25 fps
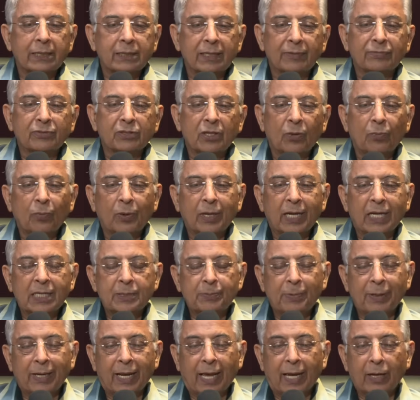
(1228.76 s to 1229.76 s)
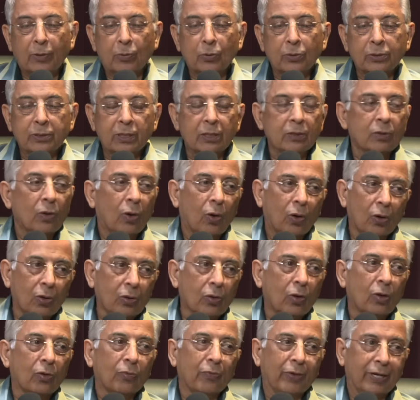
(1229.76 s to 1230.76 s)
if someone has been acquitted or
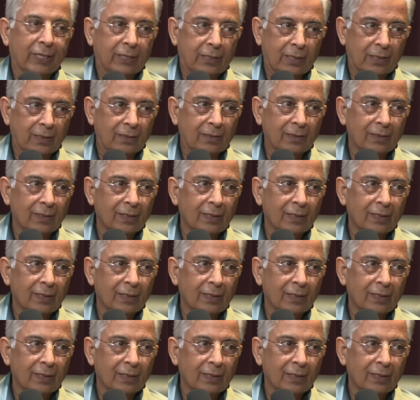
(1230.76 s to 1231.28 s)
convicted,